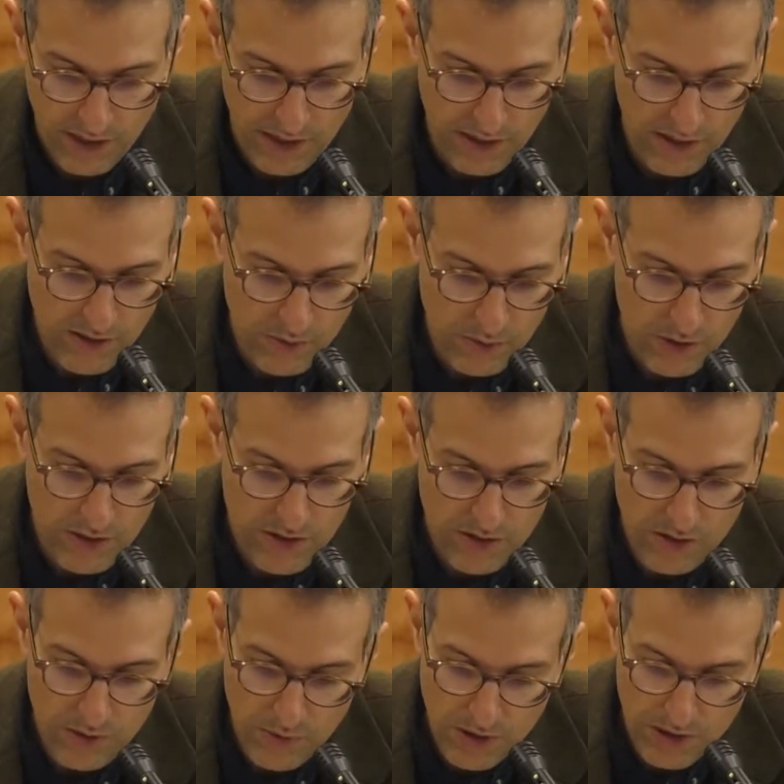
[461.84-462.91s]
In other words,
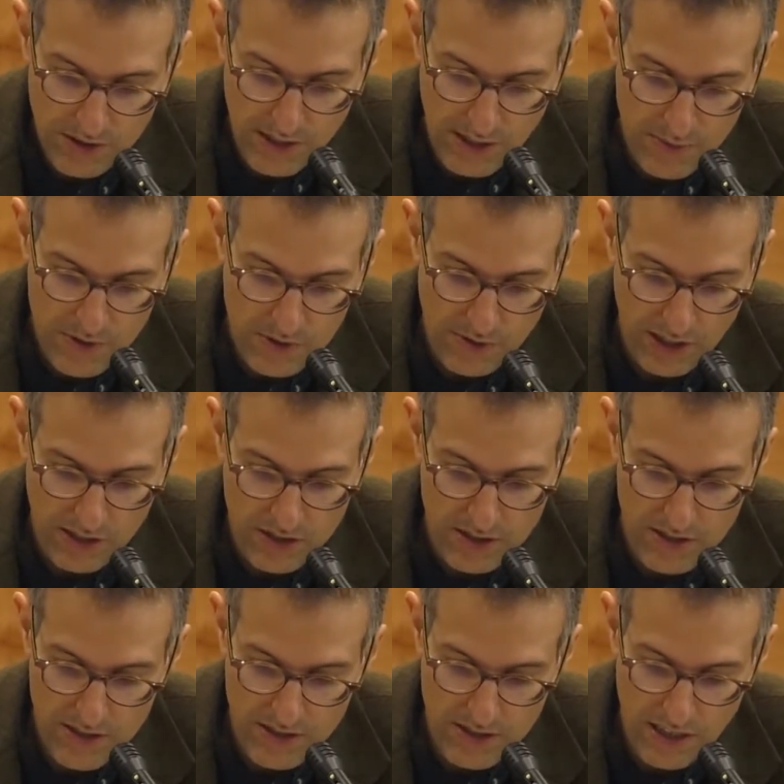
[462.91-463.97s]
commodity abstraction
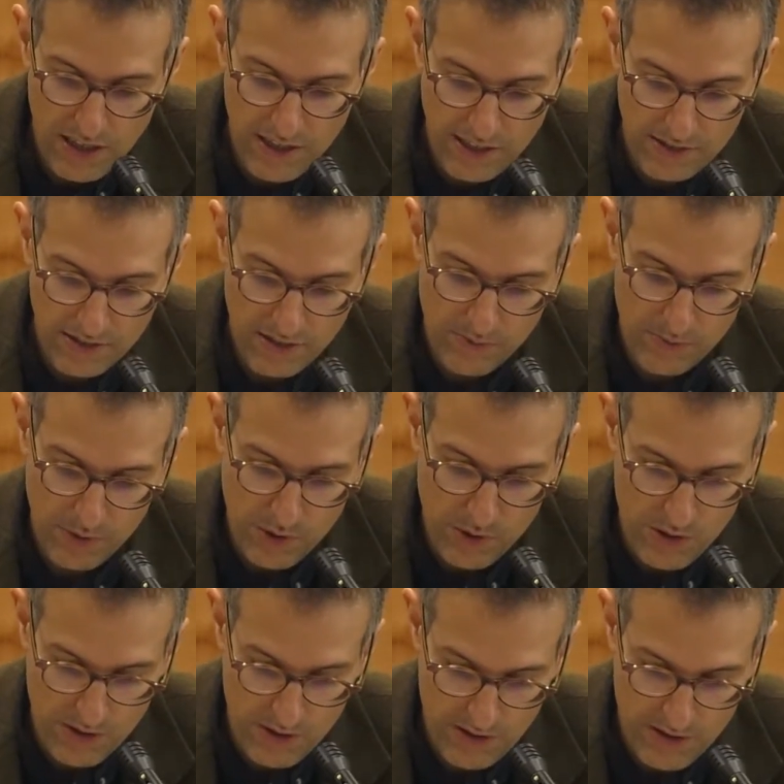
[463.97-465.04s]
is a dialectical
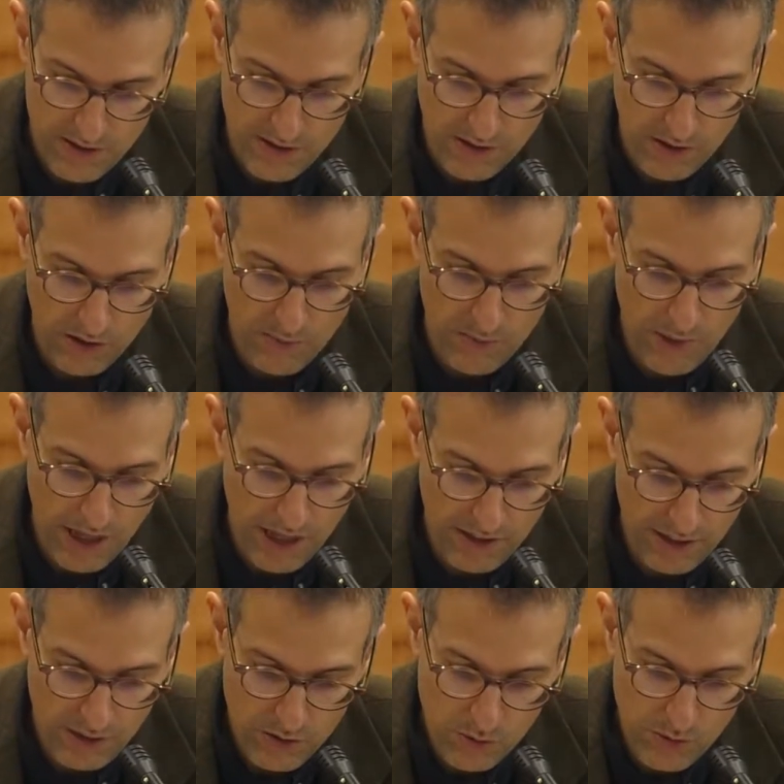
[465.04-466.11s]
process
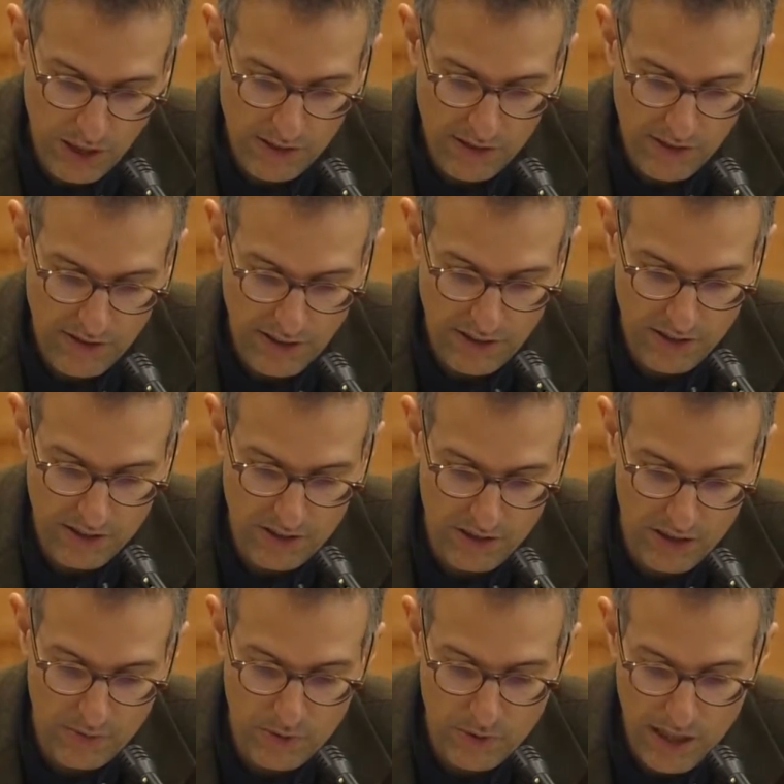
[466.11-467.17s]
combining two antithetical
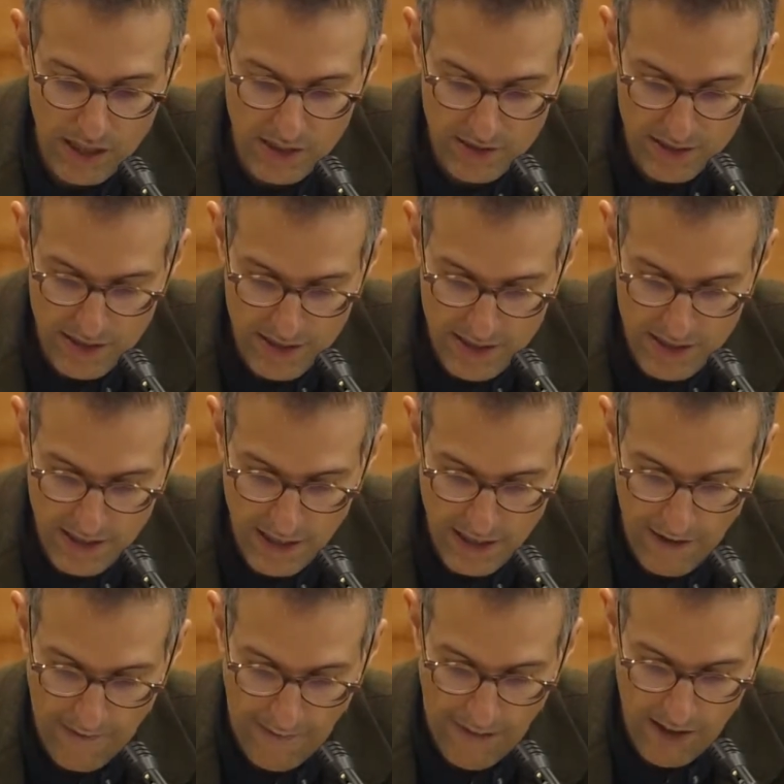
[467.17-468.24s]
temporalities:
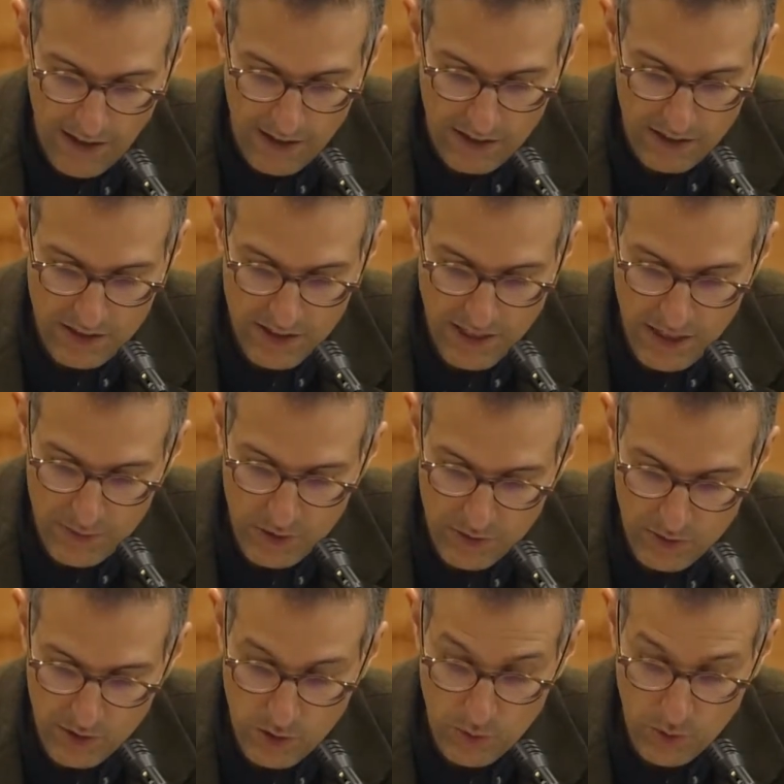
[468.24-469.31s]
the time
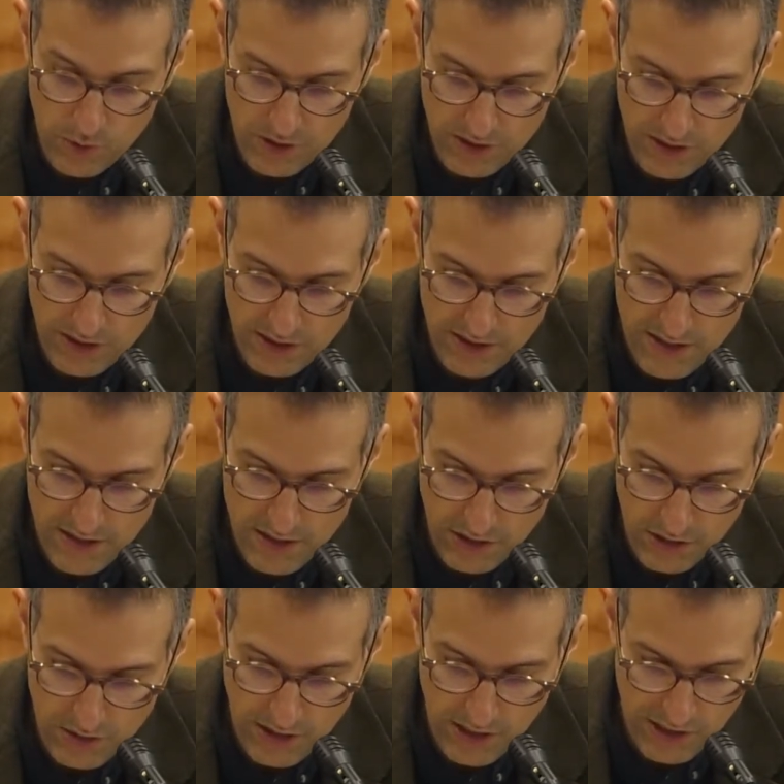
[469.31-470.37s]
of commodity
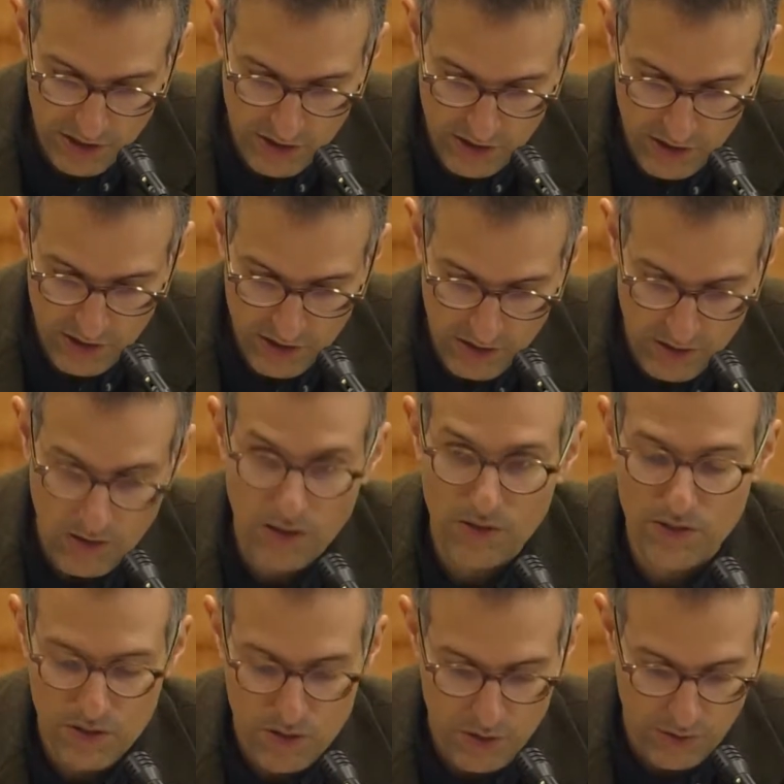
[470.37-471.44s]
circulation
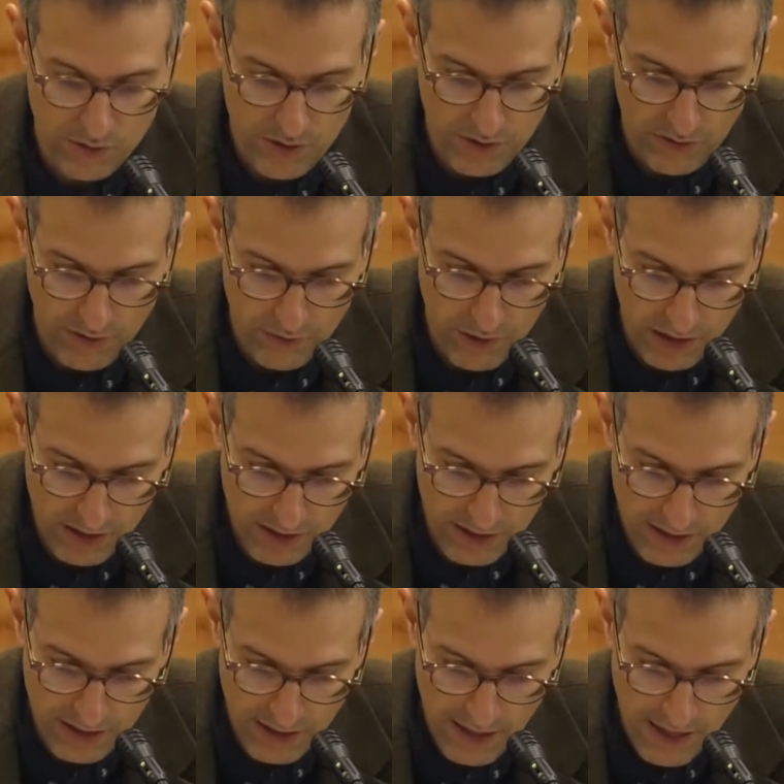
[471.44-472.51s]
on the surface of the
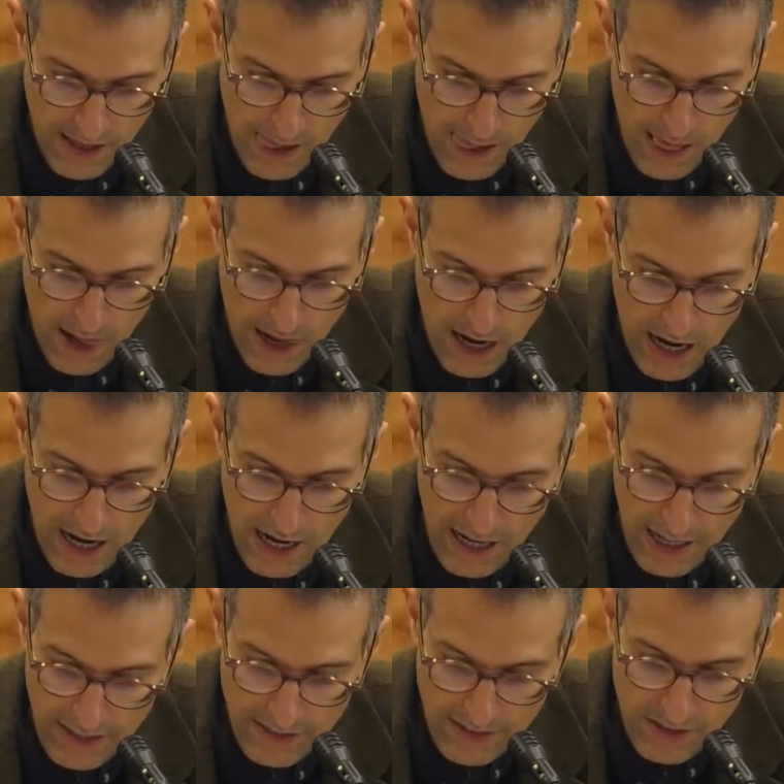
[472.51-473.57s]
market
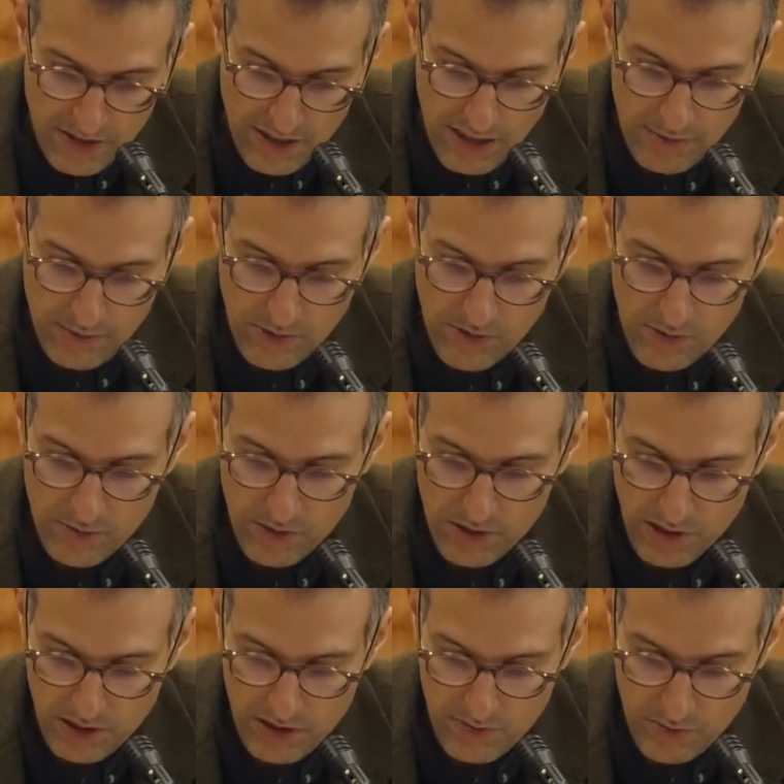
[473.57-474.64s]
and the time of the
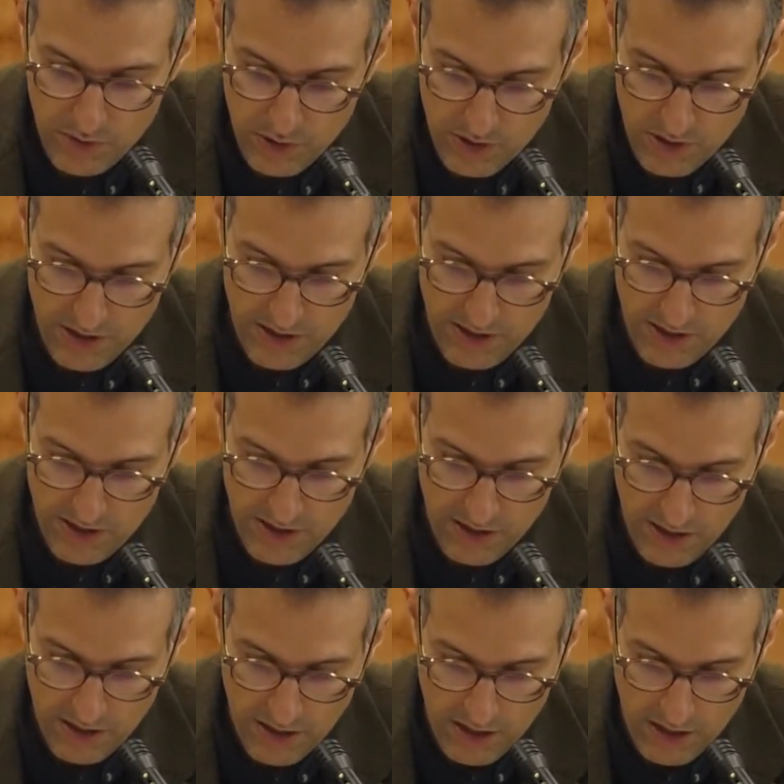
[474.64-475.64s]
production process.